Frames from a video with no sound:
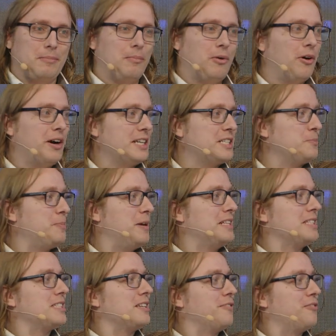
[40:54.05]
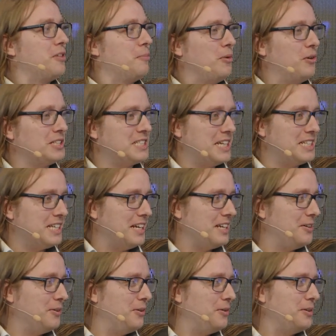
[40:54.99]
more expensive the more data
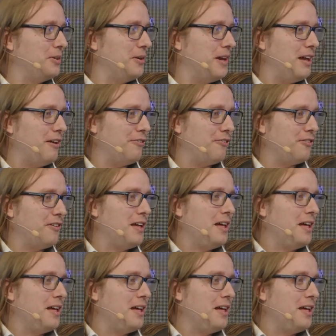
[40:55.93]
you, you have.